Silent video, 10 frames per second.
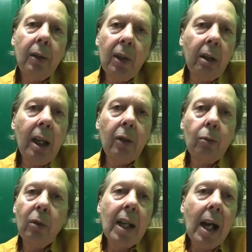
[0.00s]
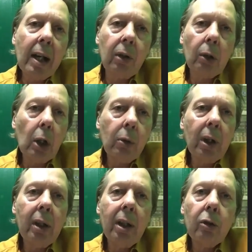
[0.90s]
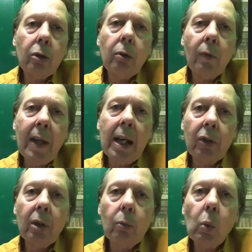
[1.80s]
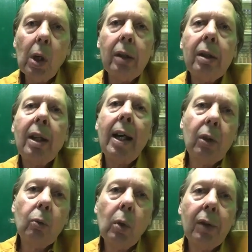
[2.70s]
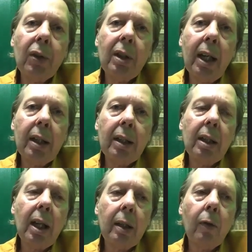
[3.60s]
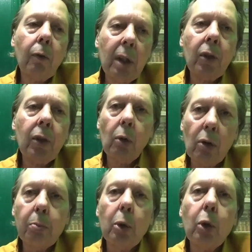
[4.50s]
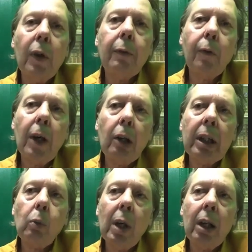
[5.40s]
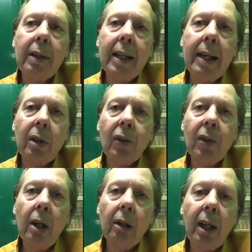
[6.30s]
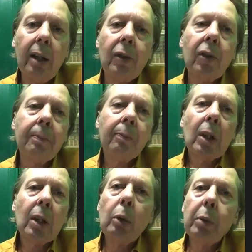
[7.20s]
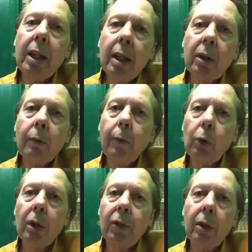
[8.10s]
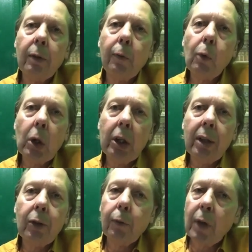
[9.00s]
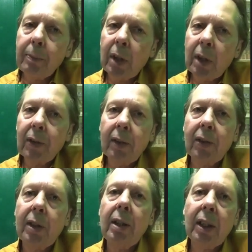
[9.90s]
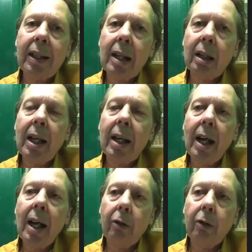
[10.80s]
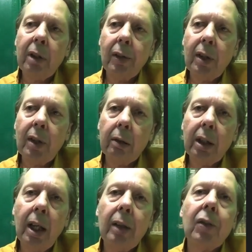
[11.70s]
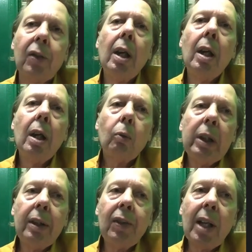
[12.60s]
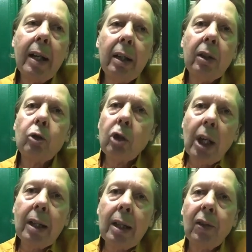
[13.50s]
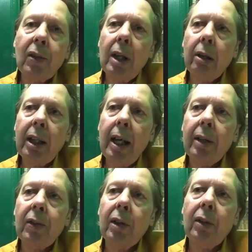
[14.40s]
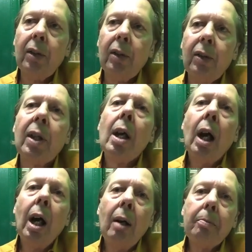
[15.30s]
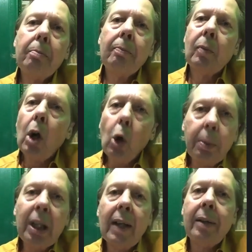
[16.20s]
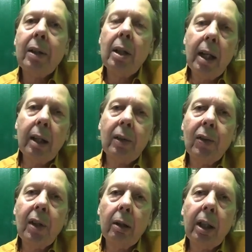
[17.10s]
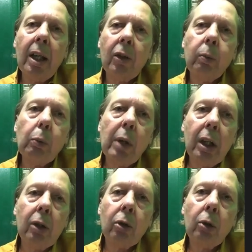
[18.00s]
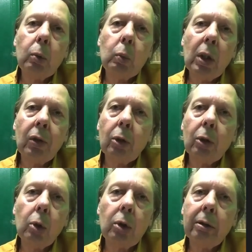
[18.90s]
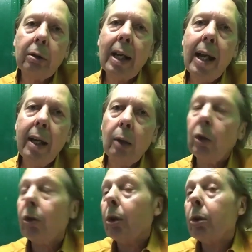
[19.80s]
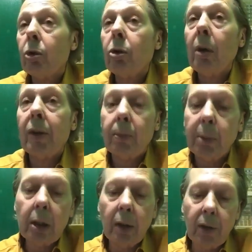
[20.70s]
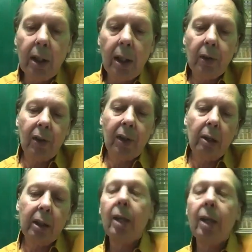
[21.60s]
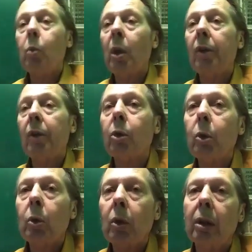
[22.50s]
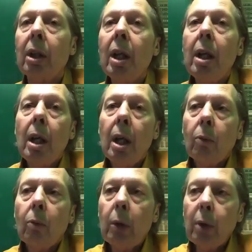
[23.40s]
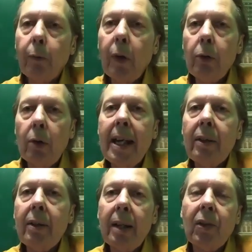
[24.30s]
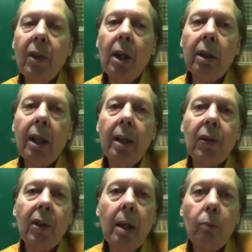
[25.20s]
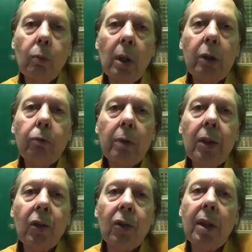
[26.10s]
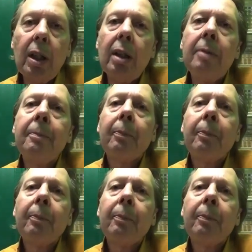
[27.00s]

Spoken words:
The staircase was not as loaded in 2001 as it was in 1993, so we were moving fairly well down the staircase. When we hit the floors of the 40s from the 60s, it got a lot hotter in the staircase. We decided to change staircases, hoping that the next staircase we went into was cooler. And it was a good choice because the other staircase was cooler. We went further down that staircase, and when we reached the